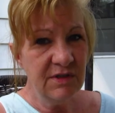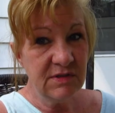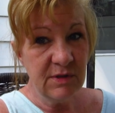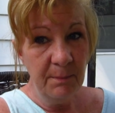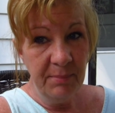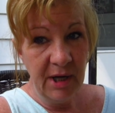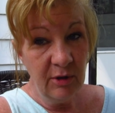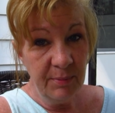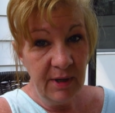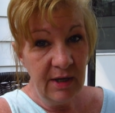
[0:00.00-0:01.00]
This is a
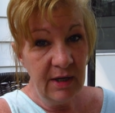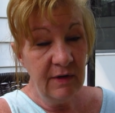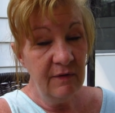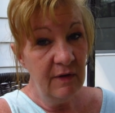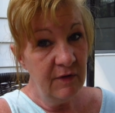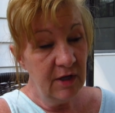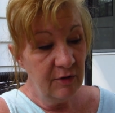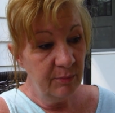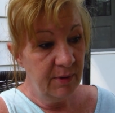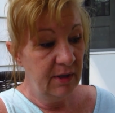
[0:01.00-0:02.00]
better pain than the
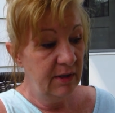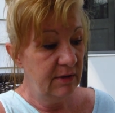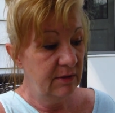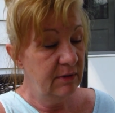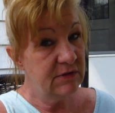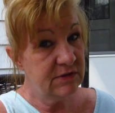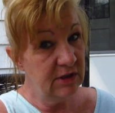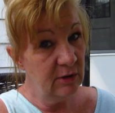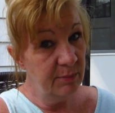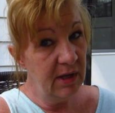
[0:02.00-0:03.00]
other pain. It's
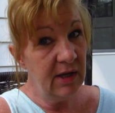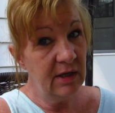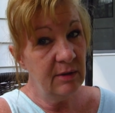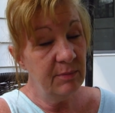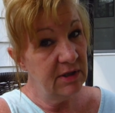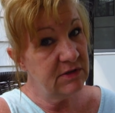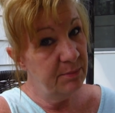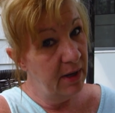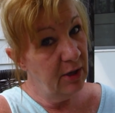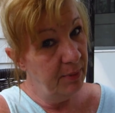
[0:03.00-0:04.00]
still a pain, but it's a better